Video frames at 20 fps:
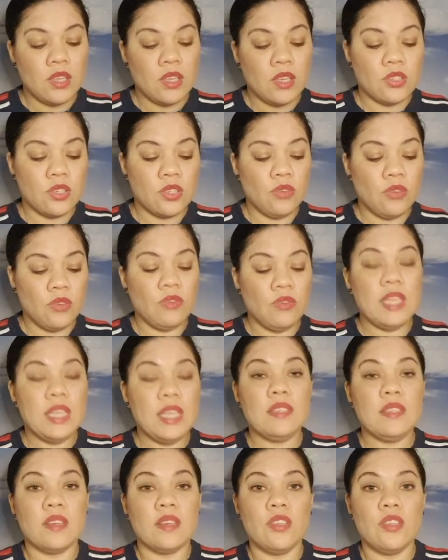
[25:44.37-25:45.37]
So you're really
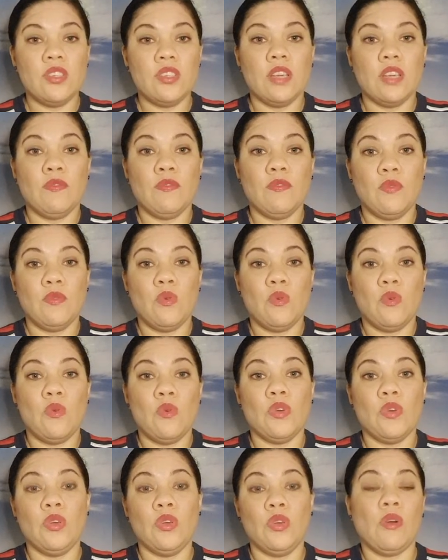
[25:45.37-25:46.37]
searching
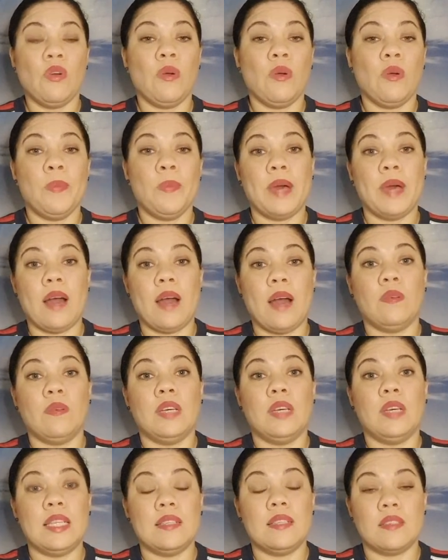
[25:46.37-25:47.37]
for your own
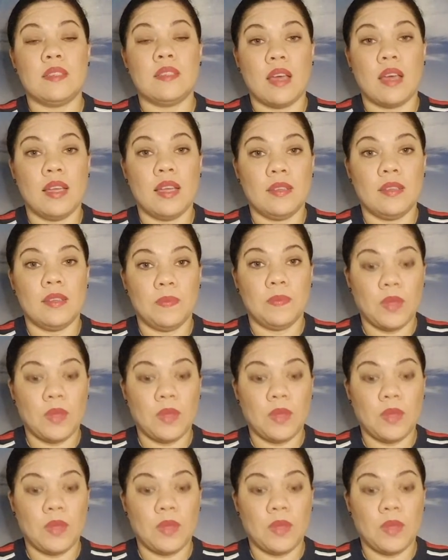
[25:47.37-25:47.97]
power inside.